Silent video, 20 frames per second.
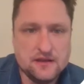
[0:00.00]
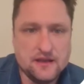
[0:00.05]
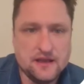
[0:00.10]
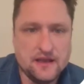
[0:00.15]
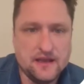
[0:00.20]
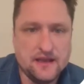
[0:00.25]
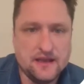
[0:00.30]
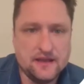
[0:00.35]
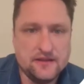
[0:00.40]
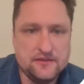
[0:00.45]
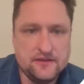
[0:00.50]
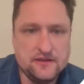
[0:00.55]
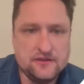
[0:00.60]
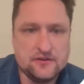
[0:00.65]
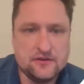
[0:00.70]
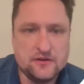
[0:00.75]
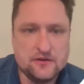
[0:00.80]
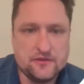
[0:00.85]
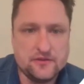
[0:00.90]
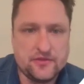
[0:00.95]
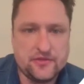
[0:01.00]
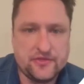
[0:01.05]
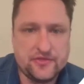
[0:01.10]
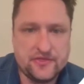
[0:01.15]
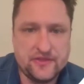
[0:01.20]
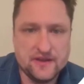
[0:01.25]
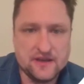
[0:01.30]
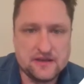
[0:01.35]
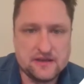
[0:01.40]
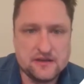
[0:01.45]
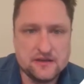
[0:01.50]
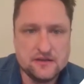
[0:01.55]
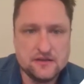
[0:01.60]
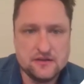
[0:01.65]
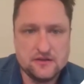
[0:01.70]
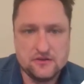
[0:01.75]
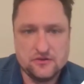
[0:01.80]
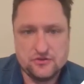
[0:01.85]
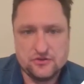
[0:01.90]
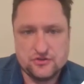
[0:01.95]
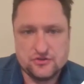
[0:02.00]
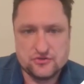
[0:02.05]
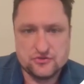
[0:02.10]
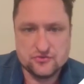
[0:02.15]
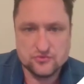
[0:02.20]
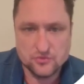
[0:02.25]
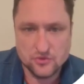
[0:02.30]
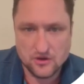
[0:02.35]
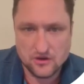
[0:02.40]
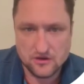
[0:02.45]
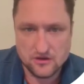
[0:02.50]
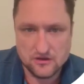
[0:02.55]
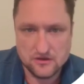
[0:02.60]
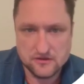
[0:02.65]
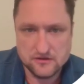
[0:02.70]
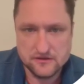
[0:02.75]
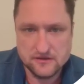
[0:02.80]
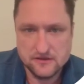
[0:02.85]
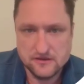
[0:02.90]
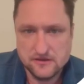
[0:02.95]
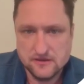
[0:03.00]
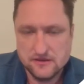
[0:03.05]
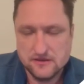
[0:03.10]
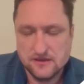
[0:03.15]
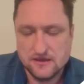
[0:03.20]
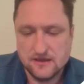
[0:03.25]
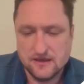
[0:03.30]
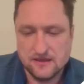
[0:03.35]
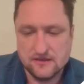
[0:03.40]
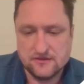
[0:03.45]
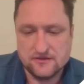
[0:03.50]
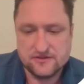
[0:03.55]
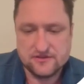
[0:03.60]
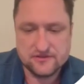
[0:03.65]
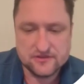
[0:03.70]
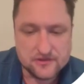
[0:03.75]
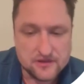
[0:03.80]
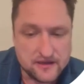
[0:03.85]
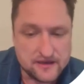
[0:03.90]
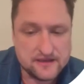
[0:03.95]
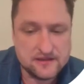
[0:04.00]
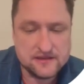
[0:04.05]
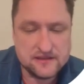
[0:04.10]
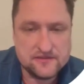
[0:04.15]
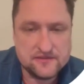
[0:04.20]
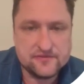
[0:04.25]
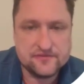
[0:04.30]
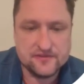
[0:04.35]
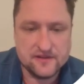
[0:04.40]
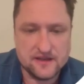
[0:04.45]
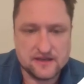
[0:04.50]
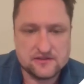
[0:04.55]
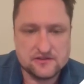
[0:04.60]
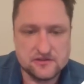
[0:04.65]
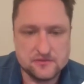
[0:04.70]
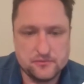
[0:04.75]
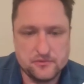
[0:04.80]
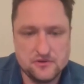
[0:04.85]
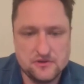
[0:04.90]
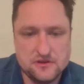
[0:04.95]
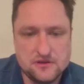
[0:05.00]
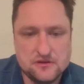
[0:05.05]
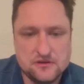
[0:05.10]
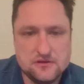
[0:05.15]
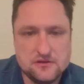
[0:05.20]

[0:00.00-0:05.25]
And these are thick, strong, and slightly flexible.